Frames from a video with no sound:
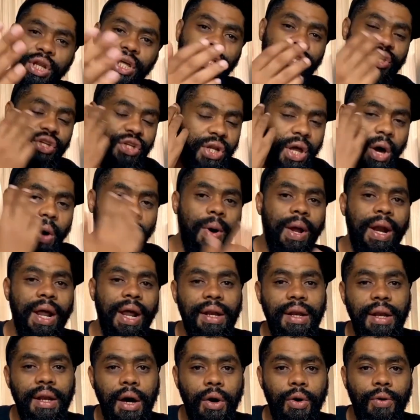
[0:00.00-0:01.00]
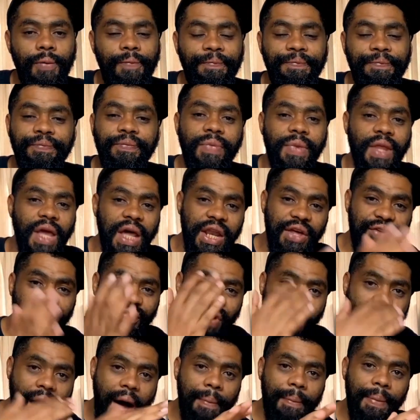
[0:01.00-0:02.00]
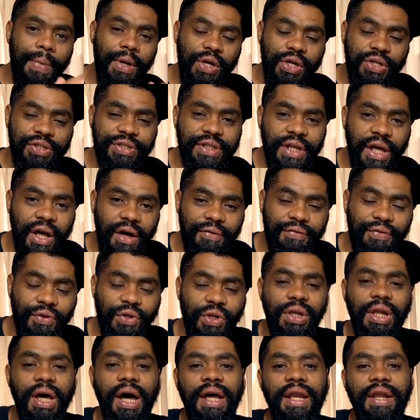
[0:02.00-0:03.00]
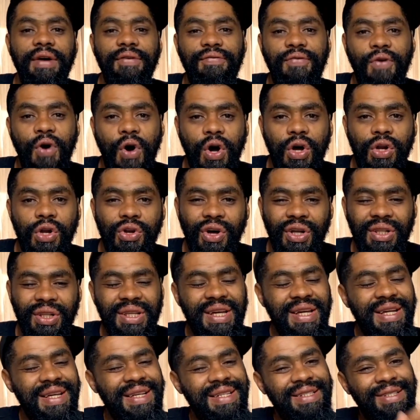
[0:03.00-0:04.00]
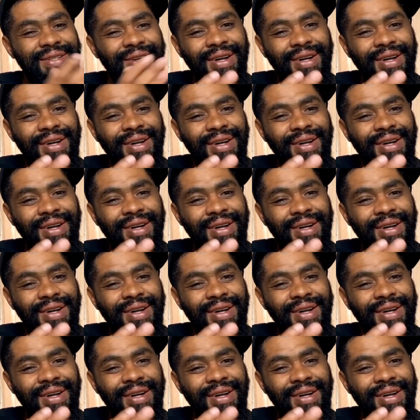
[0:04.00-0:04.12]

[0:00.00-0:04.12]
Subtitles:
You need to know what I know, and if you humble yourself, you'll learn a fucking lot.